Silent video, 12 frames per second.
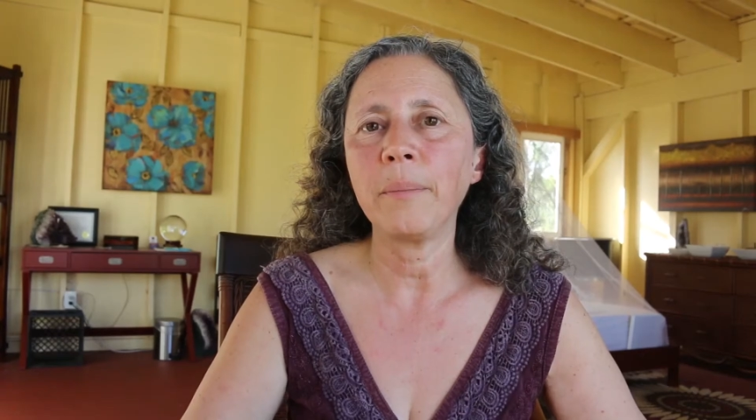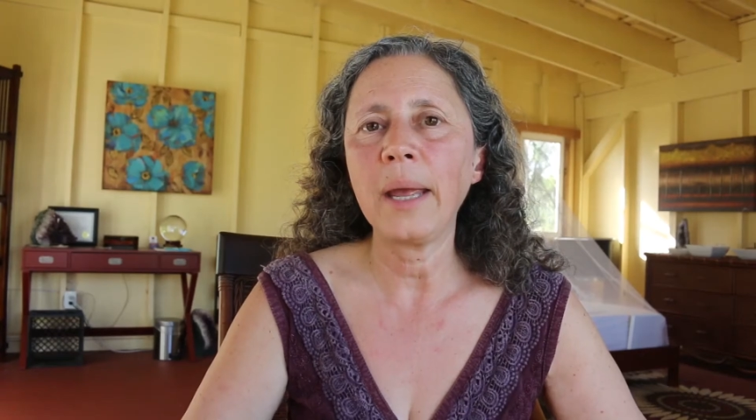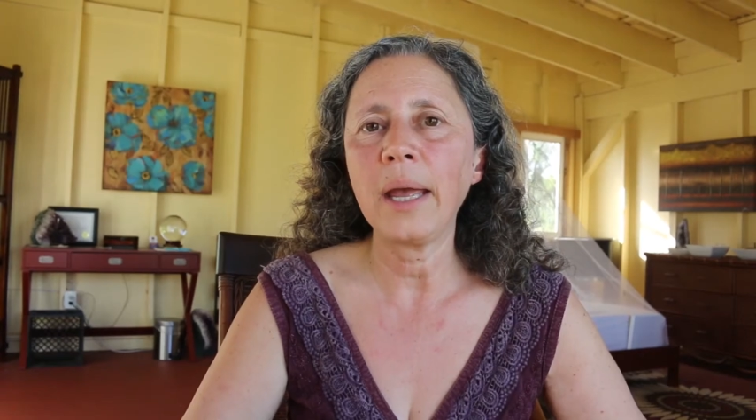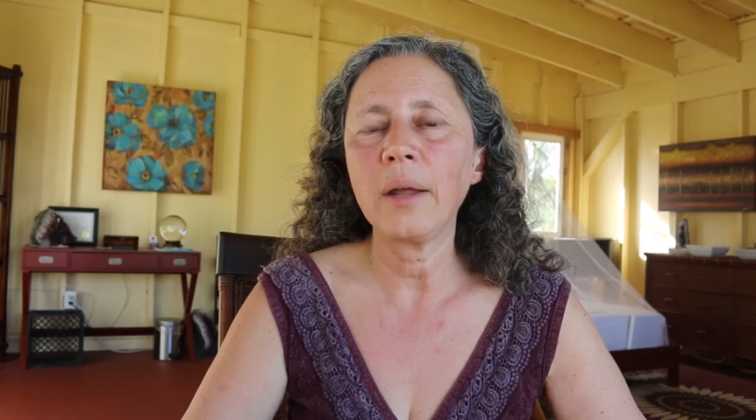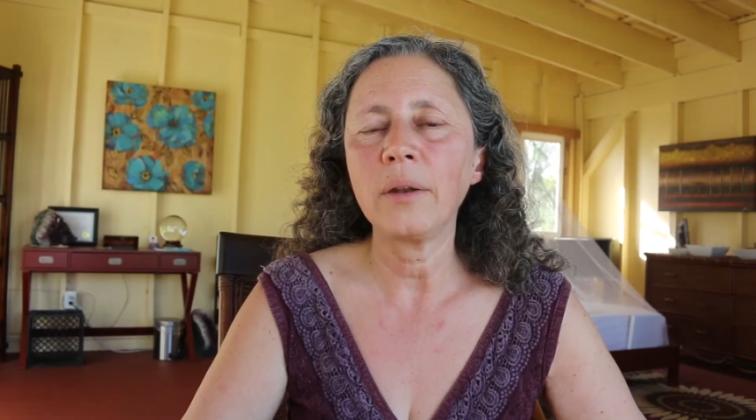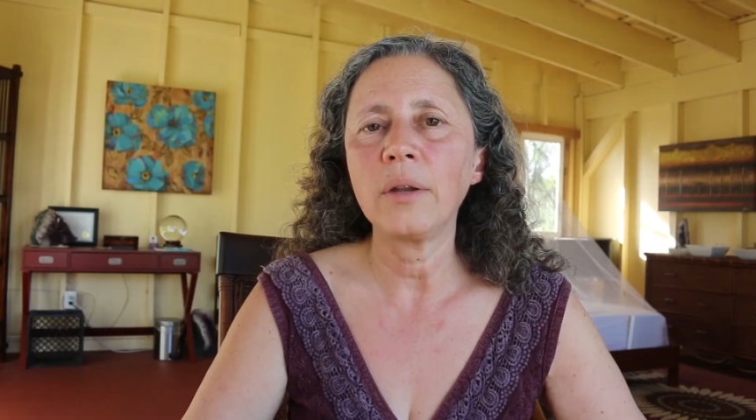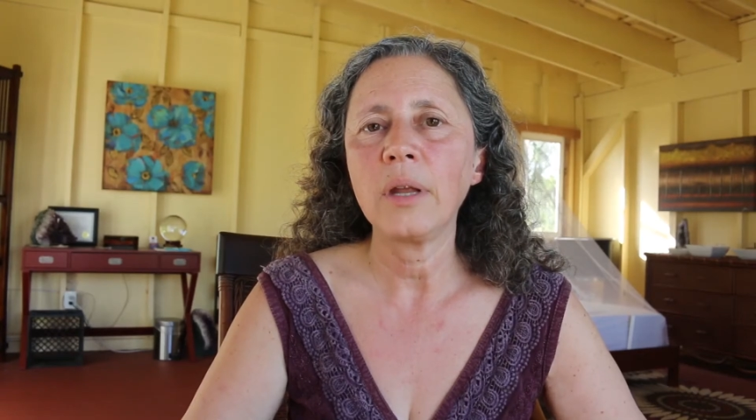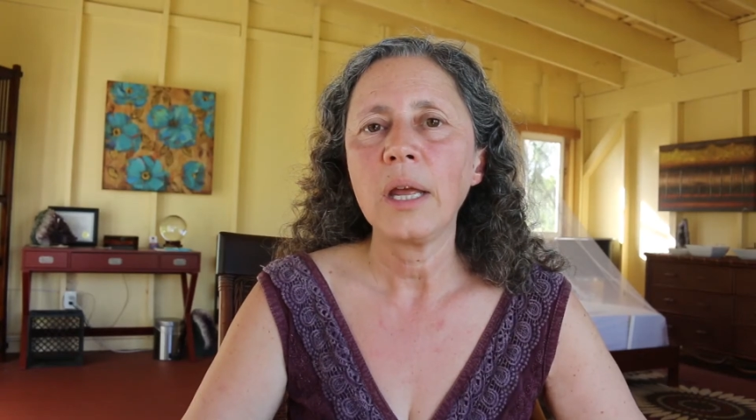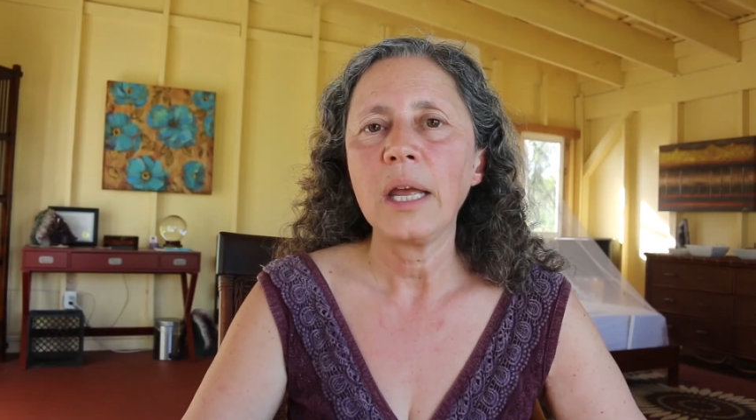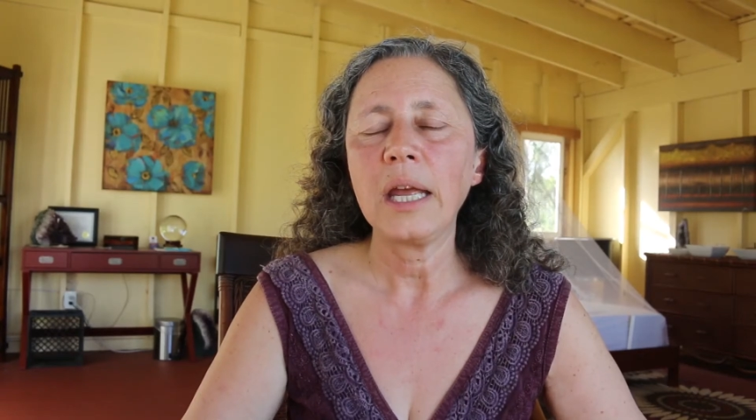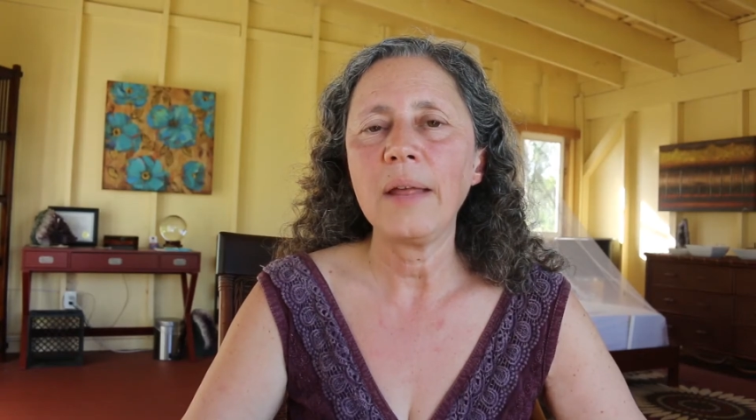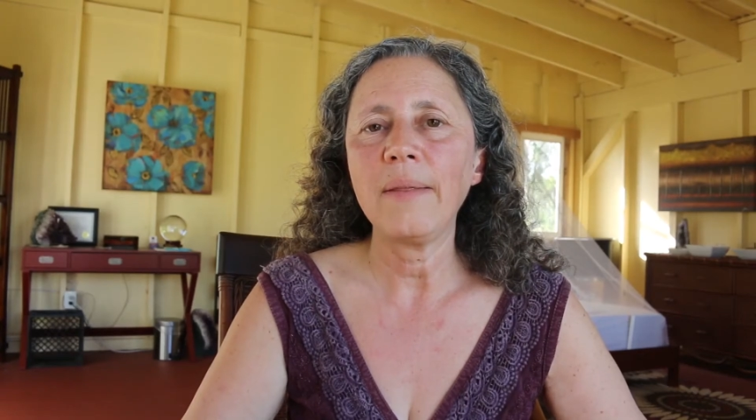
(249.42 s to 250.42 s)
man
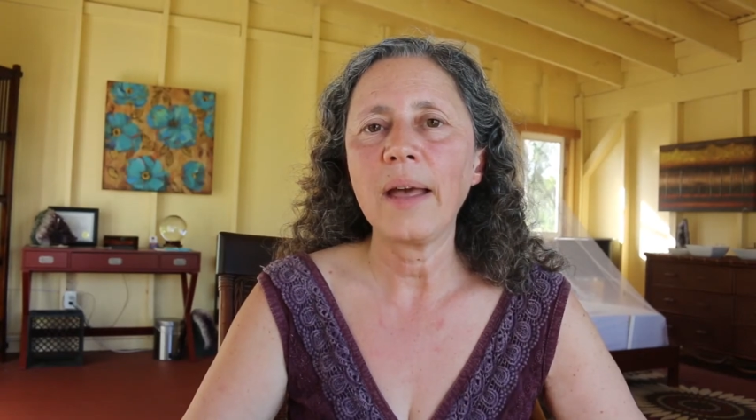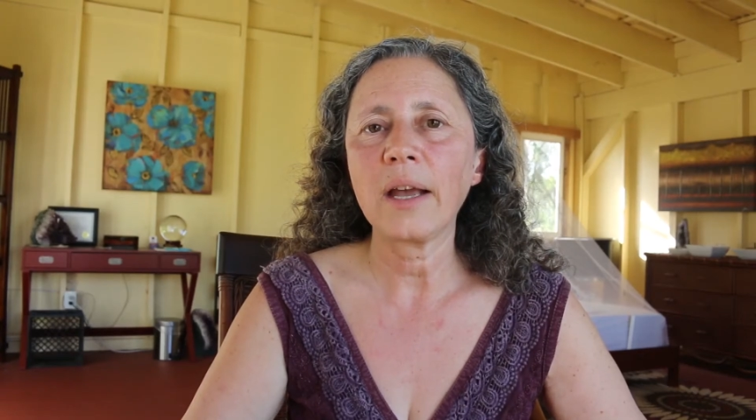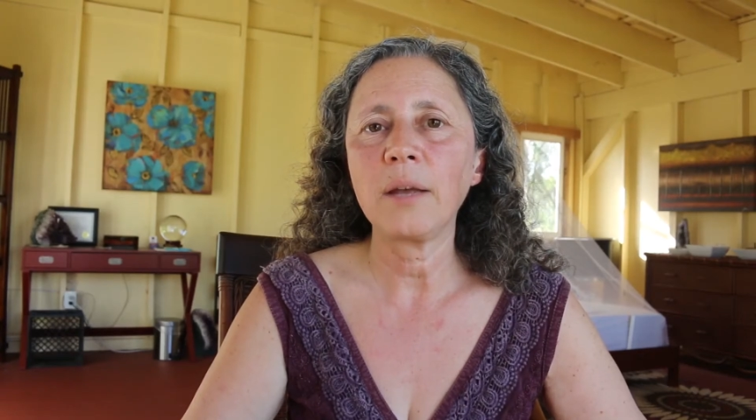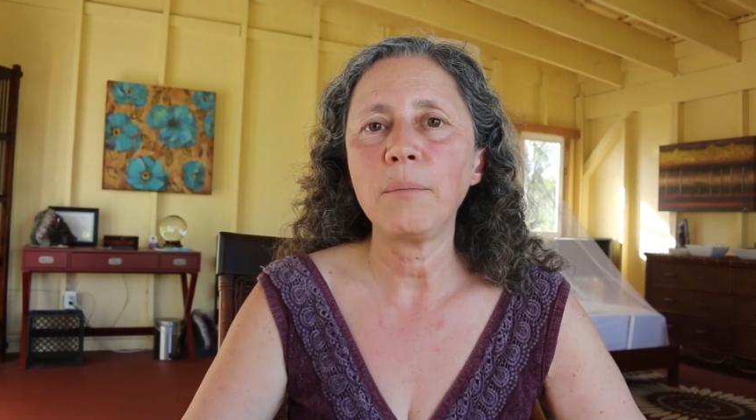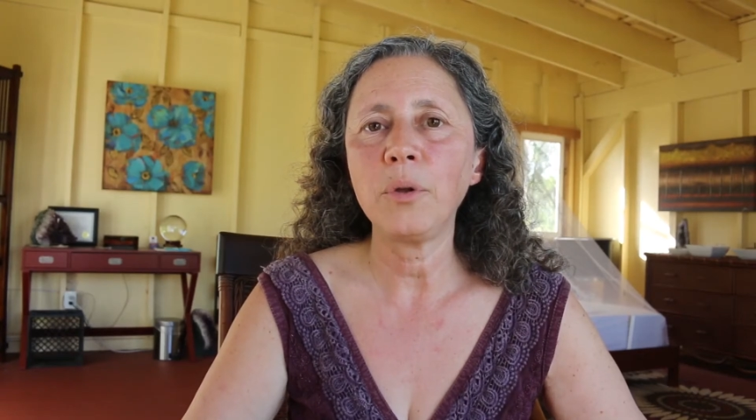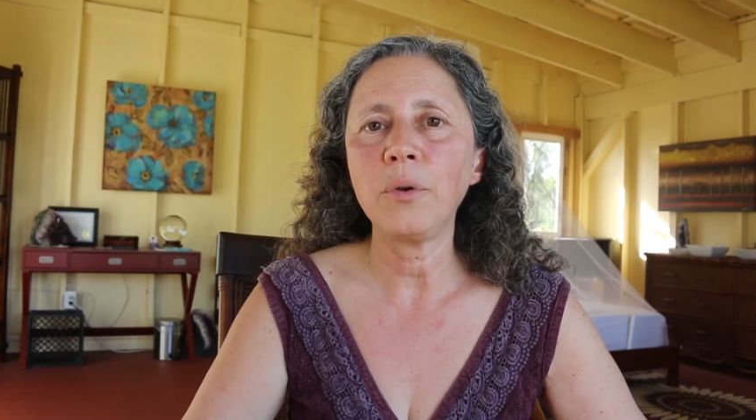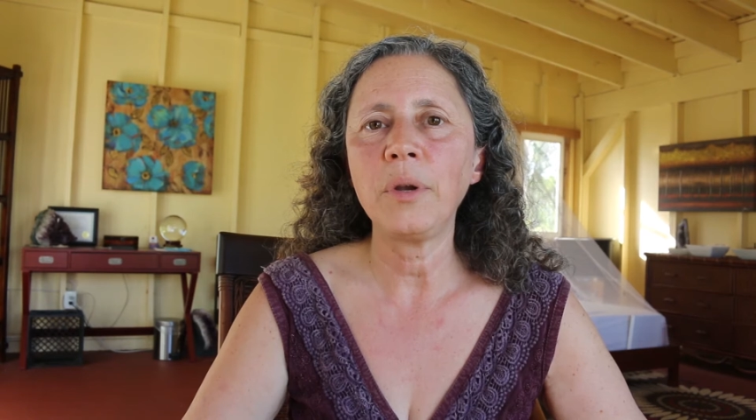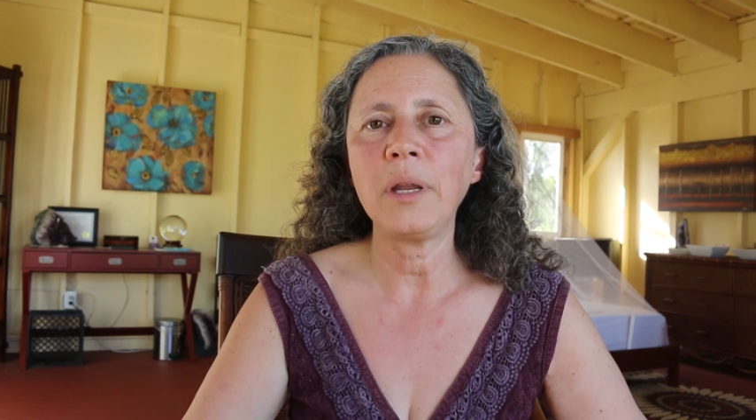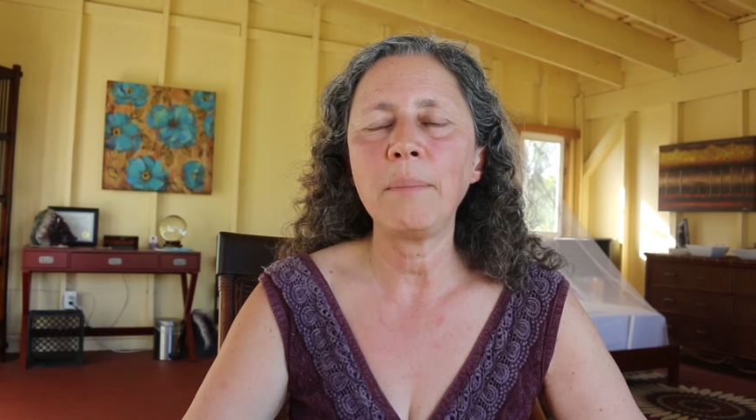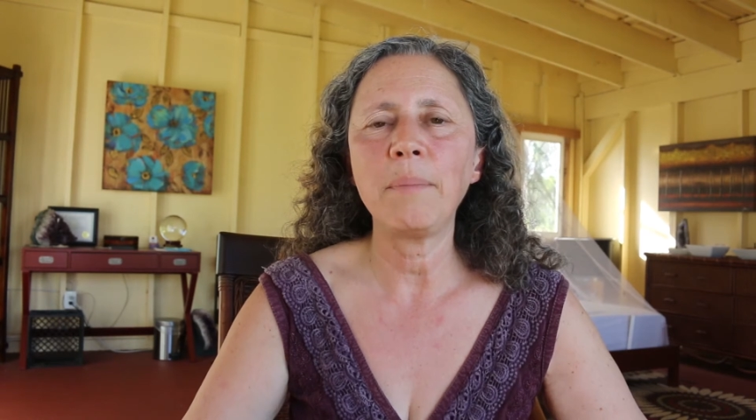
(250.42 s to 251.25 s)
in that community,